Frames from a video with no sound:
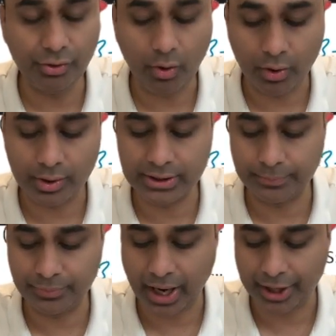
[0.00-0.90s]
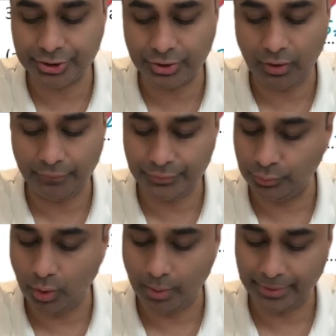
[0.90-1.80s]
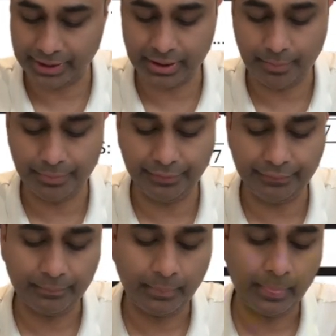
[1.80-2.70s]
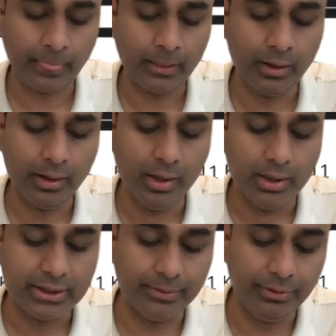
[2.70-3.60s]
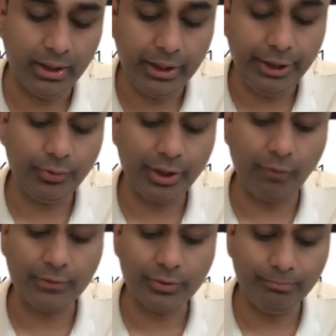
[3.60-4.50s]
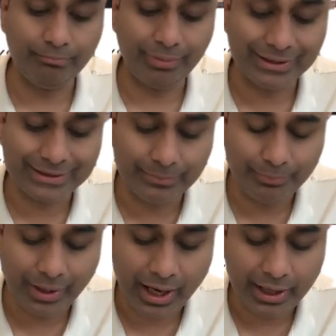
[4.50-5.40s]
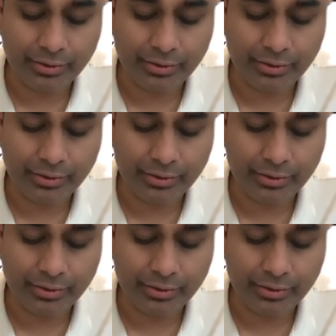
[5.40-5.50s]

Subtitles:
or subtraction of two complex numbers. Similarly, you can also multiply